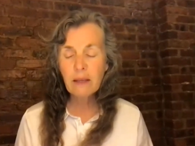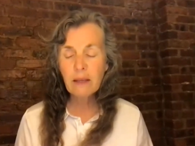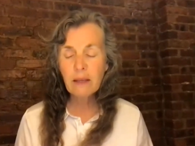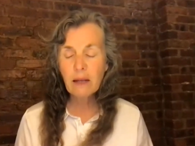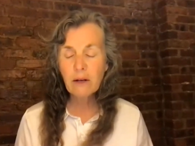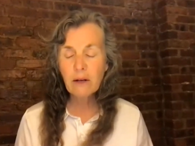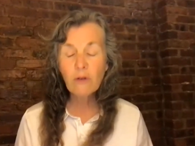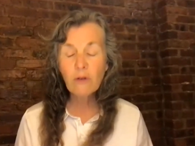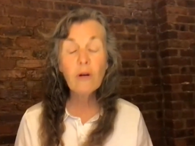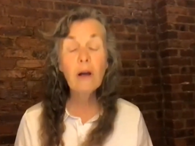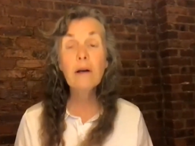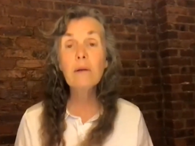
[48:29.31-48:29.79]

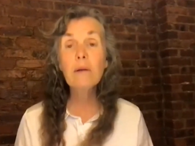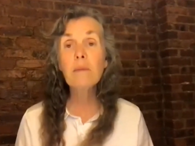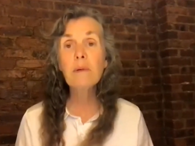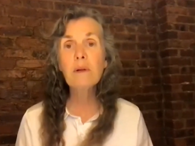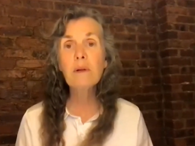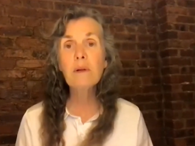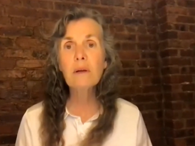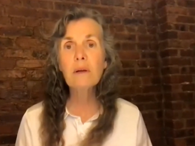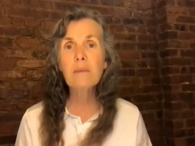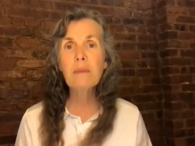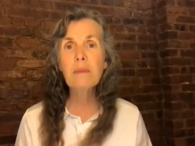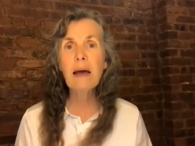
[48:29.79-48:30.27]

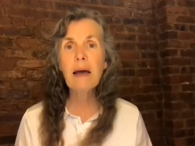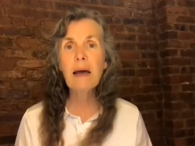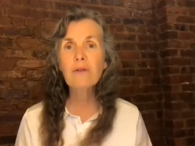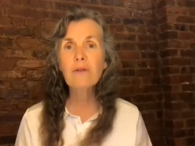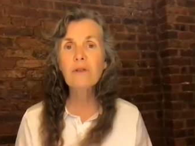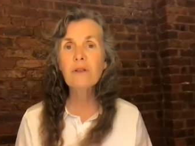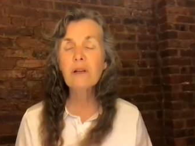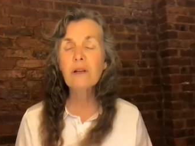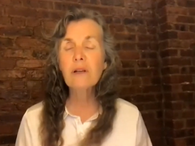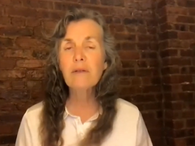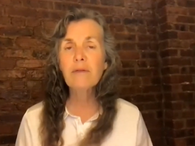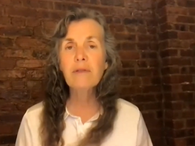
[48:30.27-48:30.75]
incredible
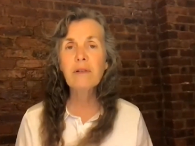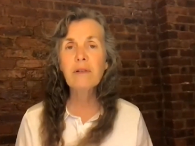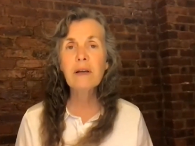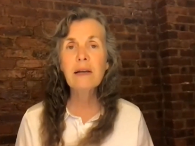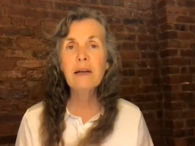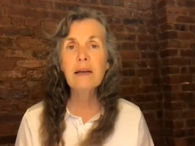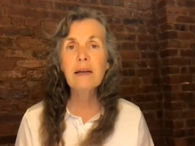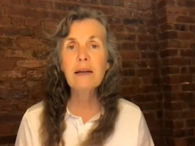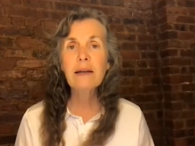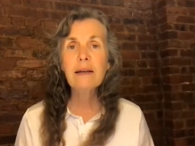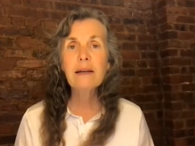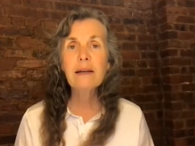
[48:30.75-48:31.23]
amounts of
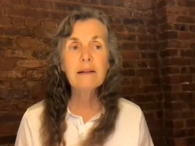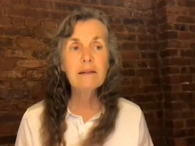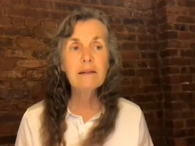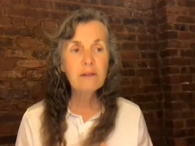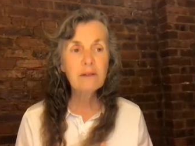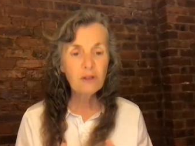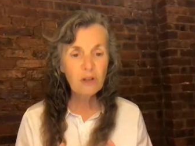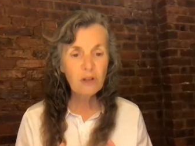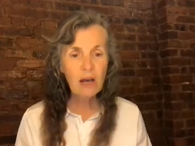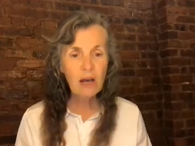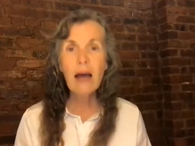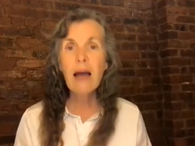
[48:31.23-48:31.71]

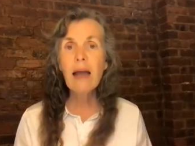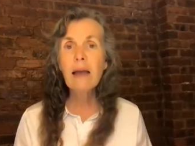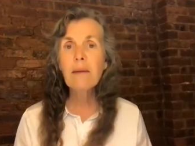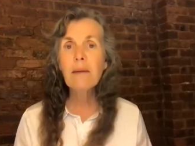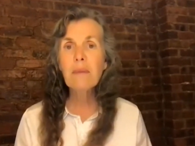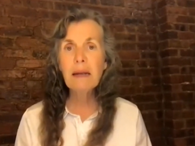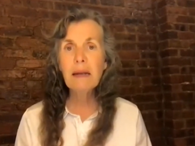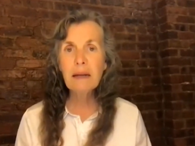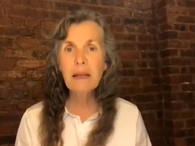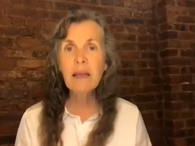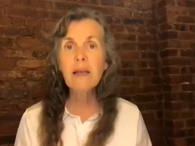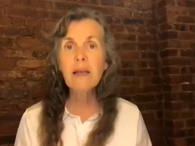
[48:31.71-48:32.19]

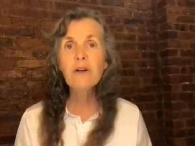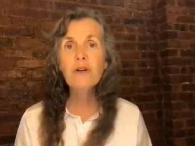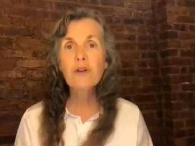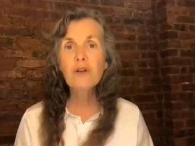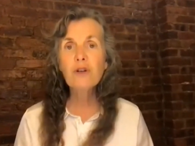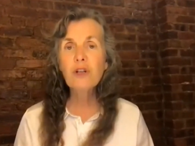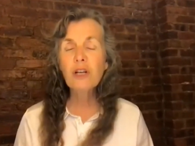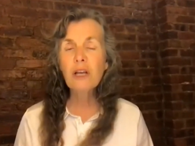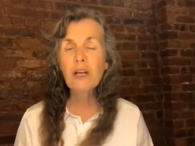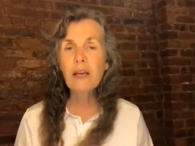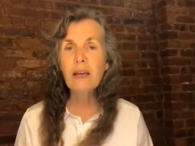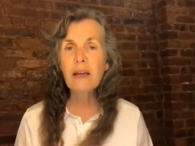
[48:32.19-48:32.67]
time and
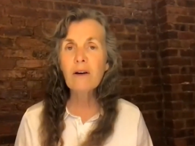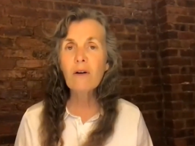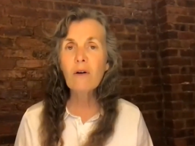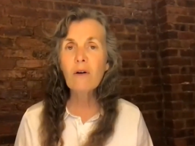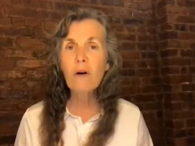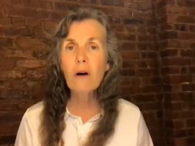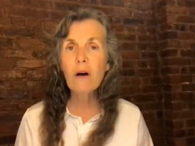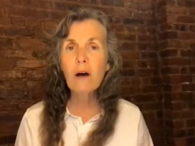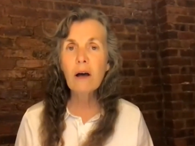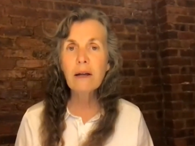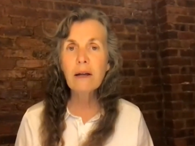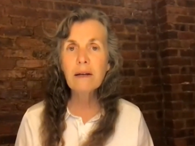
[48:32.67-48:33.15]
energy
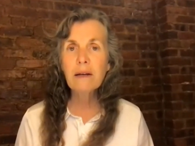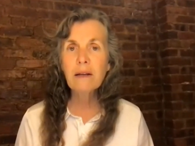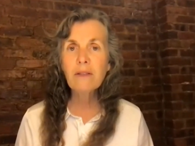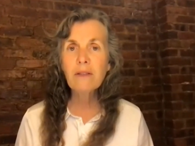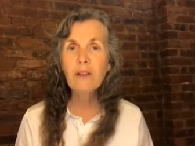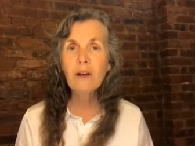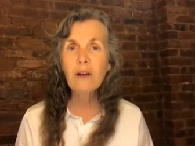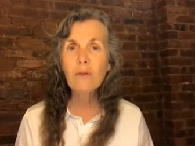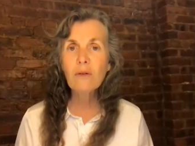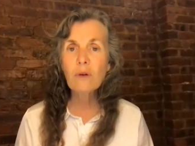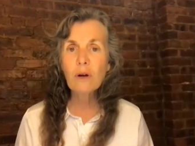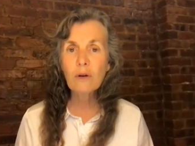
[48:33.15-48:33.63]
on
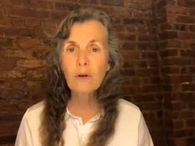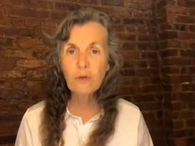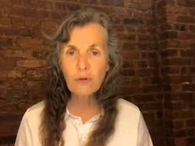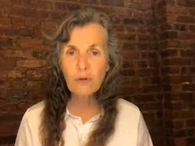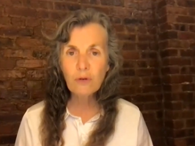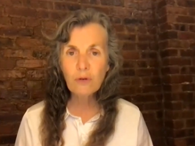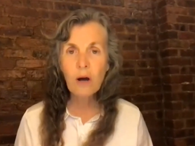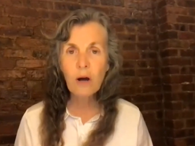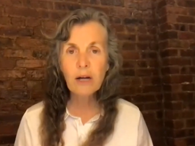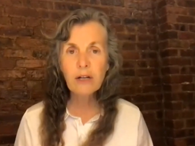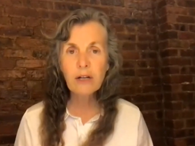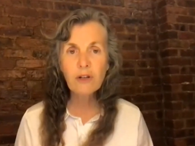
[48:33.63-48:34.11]
the
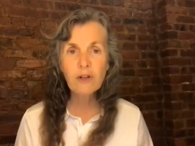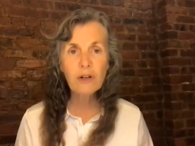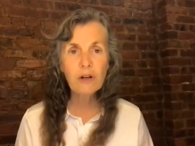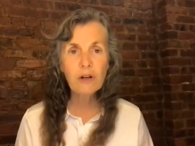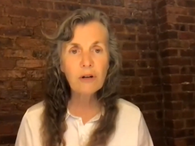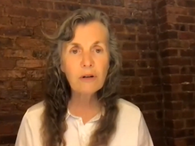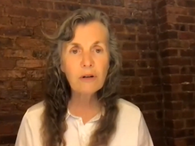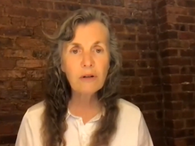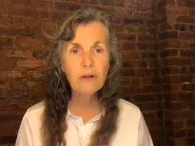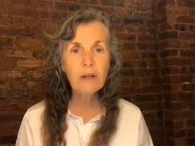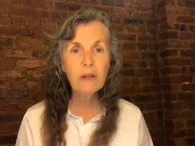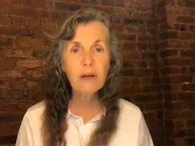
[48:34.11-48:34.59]
Rose-Croix
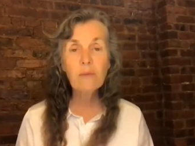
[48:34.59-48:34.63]
Journal.